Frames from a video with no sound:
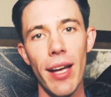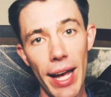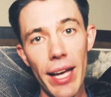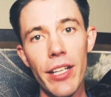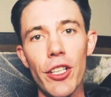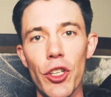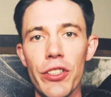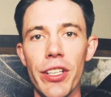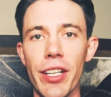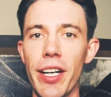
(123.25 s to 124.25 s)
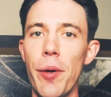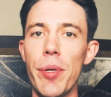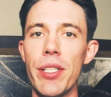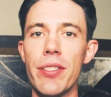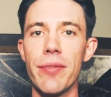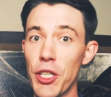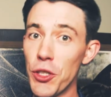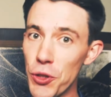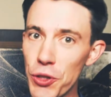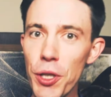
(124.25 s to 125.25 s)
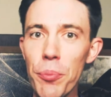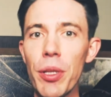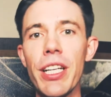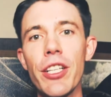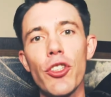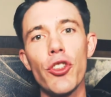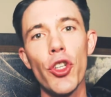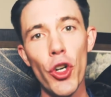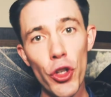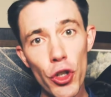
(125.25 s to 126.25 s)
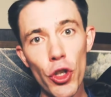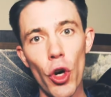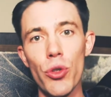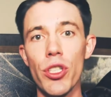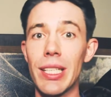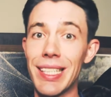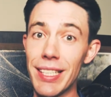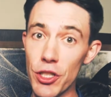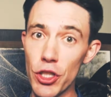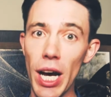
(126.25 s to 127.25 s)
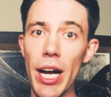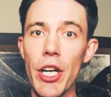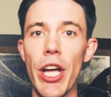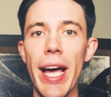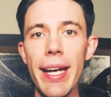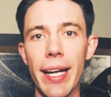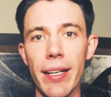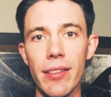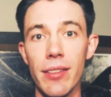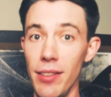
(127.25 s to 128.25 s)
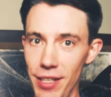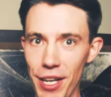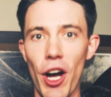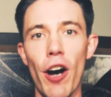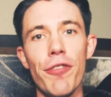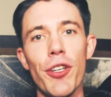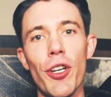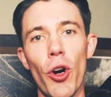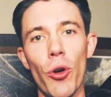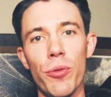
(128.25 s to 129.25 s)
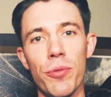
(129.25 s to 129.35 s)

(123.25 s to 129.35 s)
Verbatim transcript: and it looks like a compass. You simply need to turn your nose on the desired heading and off you go.